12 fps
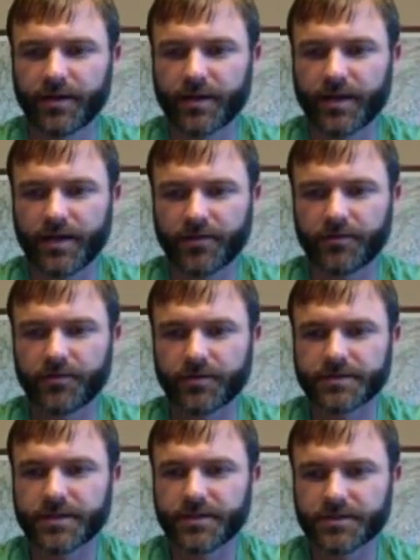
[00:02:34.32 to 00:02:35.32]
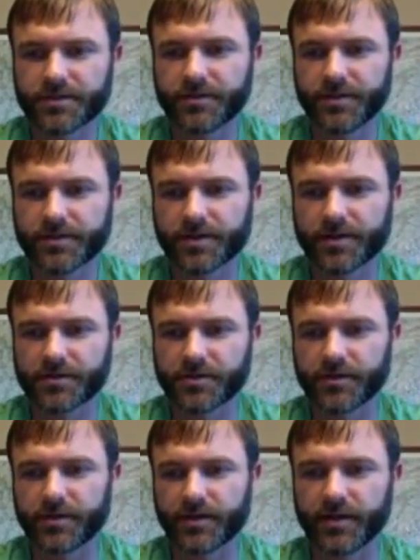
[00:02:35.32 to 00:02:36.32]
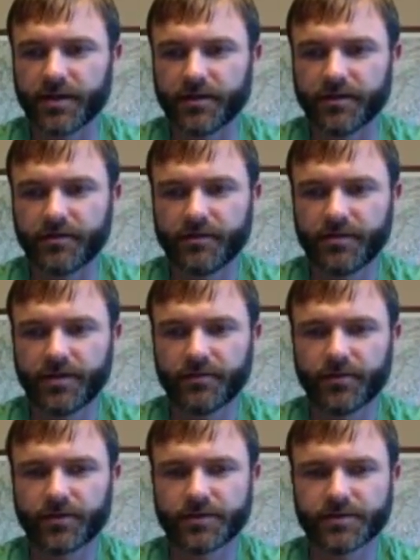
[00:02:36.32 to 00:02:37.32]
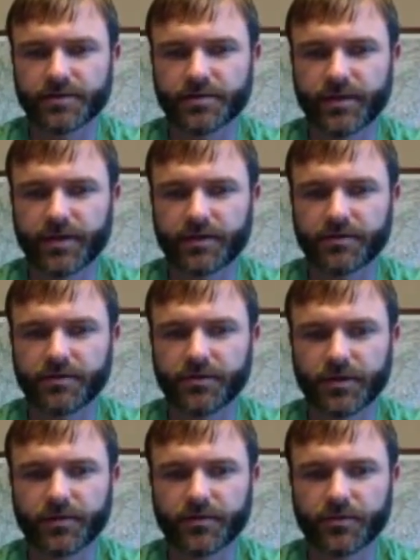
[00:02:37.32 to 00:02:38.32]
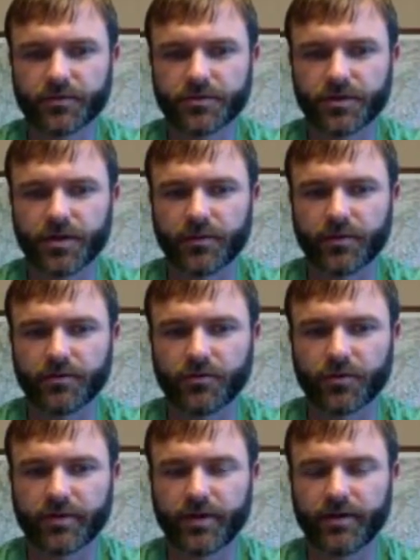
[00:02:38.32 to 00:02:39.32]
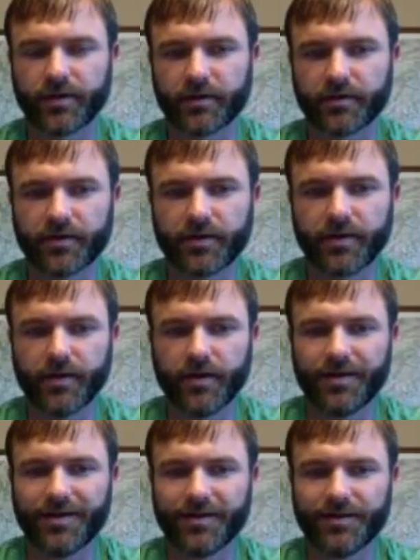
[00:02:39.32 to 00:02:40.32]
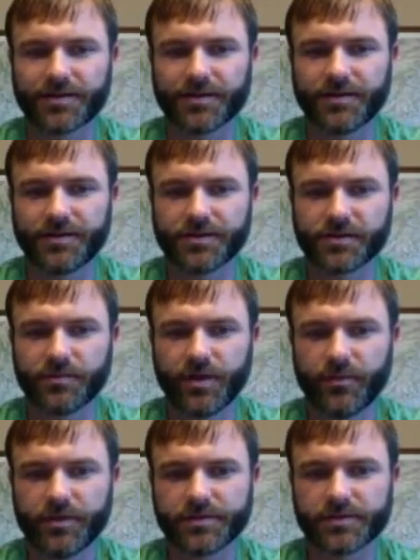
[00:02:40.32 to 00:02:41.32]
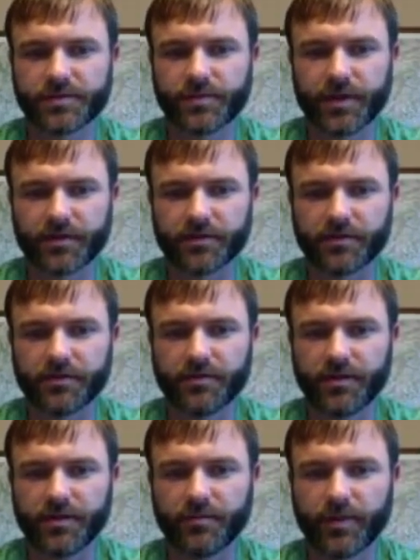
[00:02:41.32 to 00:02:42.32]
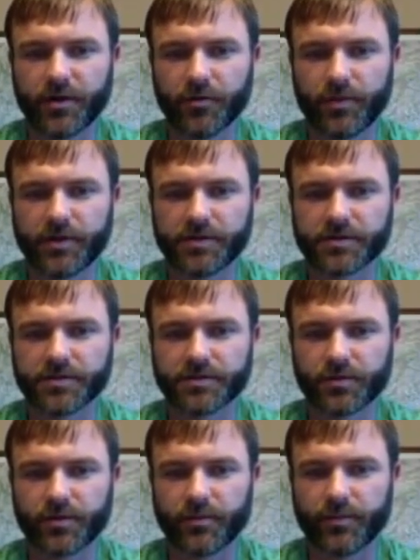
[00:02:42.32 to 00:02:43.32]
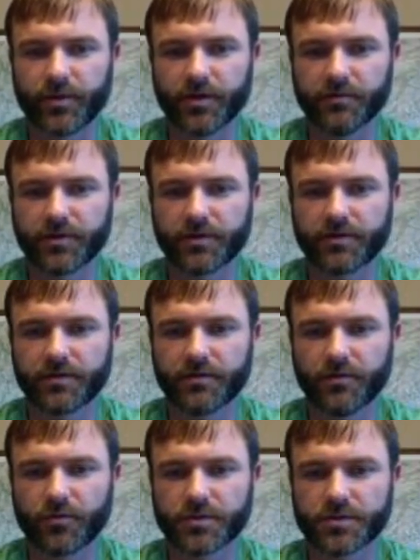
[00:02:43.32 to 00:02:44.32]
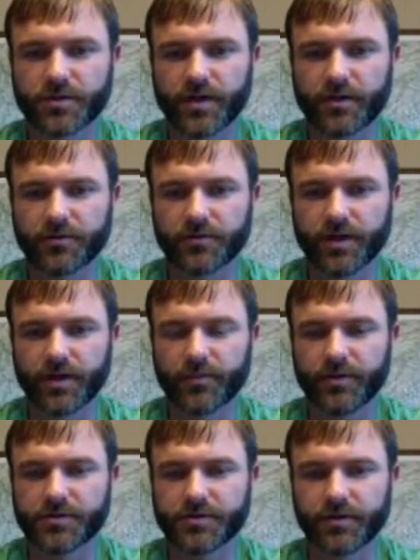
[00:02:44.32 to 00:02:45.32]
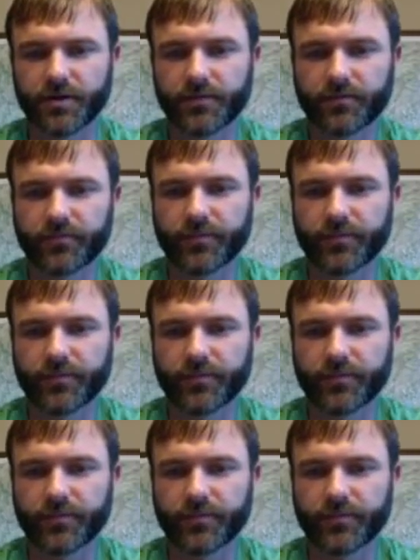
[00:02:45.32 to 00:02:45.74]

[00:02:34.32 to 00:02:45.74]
Catheterization is contraindicated if there is suspected urethral trauma or tearing. This condition may be suspected in male patients with a pelvic or straddle type injury.